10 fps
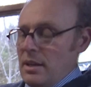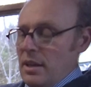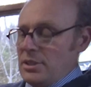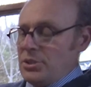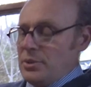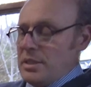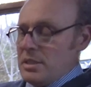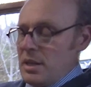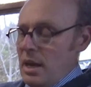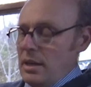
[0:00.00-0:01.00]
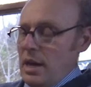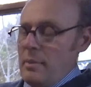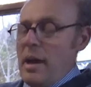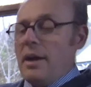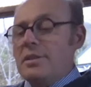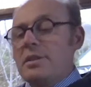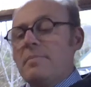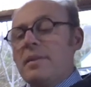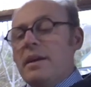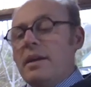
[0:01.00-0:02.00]
I saw his tongue come out
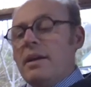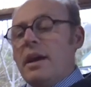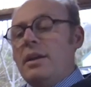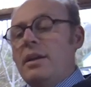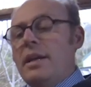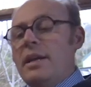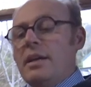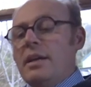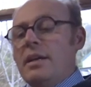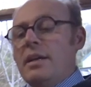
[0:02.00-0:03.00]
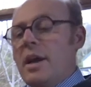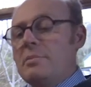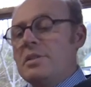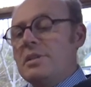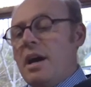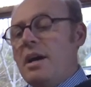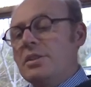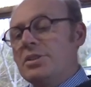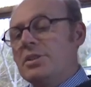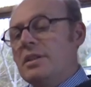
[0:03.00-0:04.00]
and lick his white
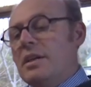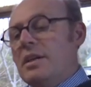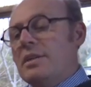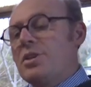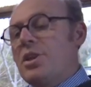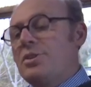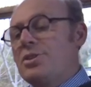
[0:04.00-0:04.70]
moustache, as though